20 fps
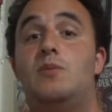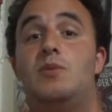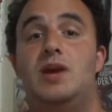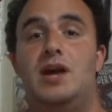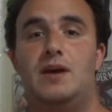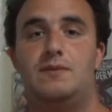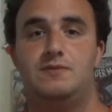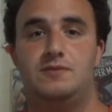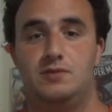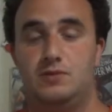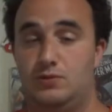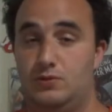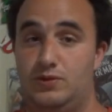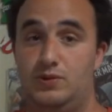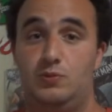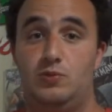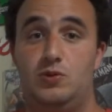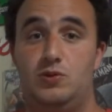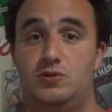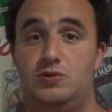we
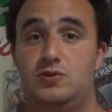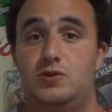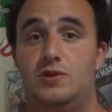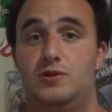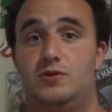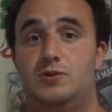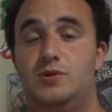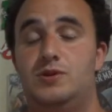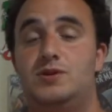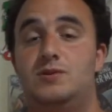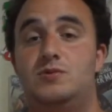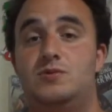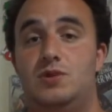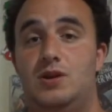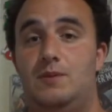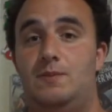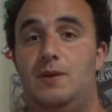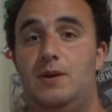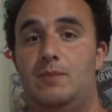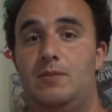absolutely will start doing some
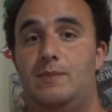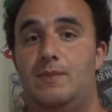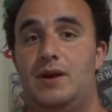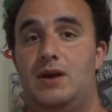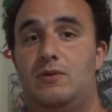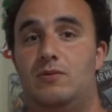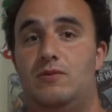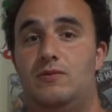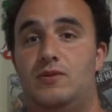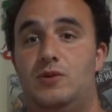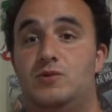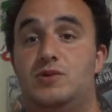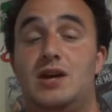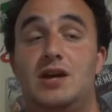trade paperback reviews.